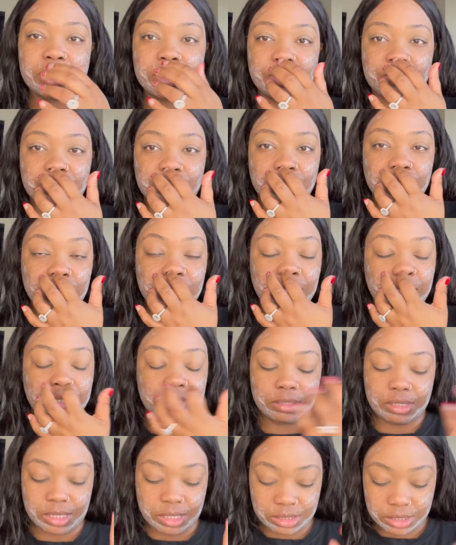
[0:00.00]
just really
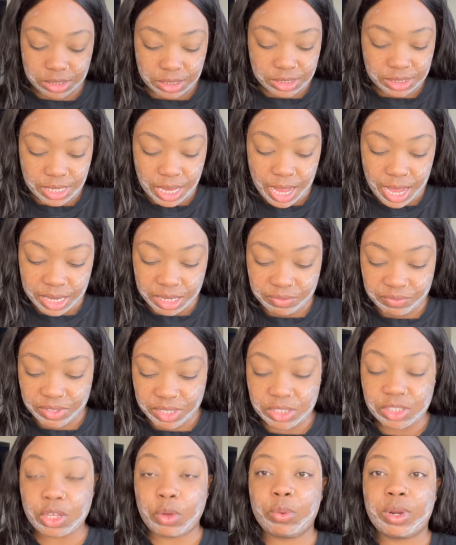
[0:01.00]
like just out of
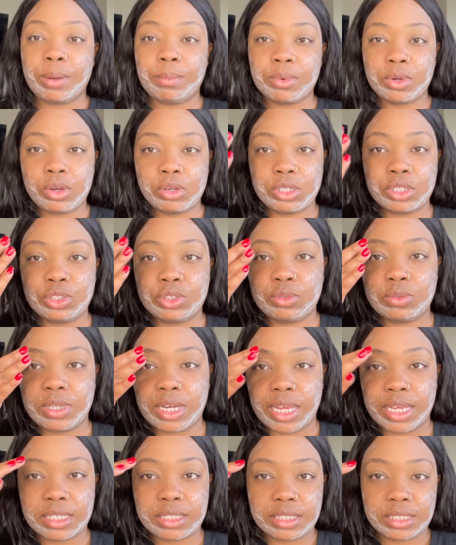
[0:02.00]
it. So what I'm going to do
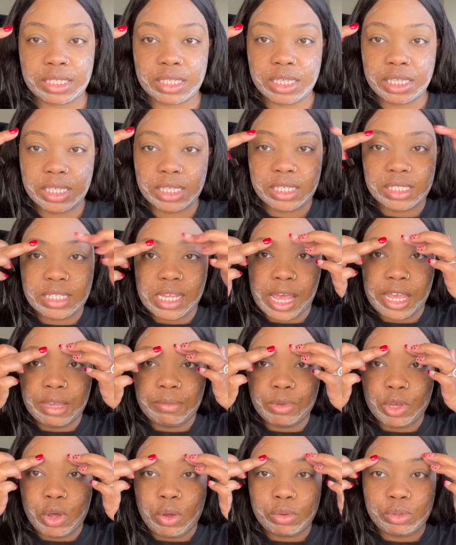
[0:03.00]
next is I
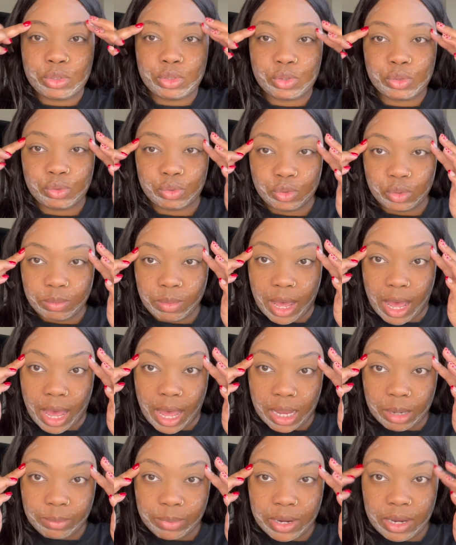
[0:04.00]
am going to do my
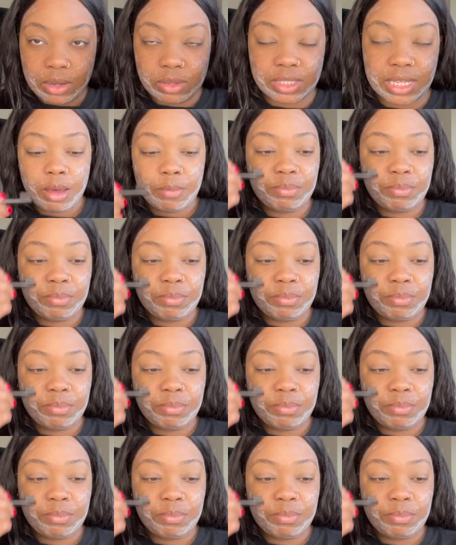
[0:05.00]
eyebrows.